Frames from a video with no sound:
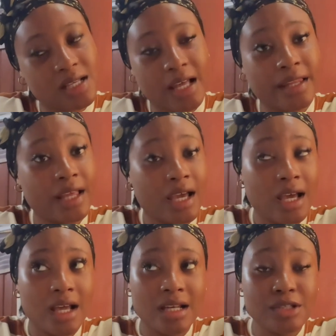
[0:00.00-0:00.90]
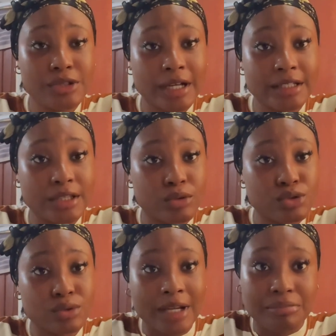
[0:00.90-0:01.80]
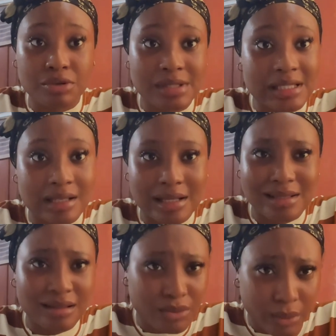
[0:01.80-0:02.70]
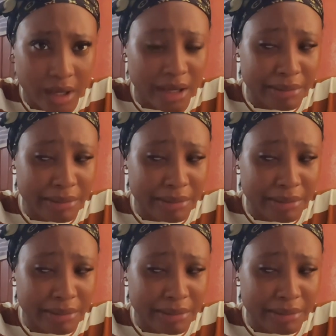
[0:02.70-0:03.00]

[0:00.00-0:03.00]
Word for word: And literally there was no laptop stickers anywhere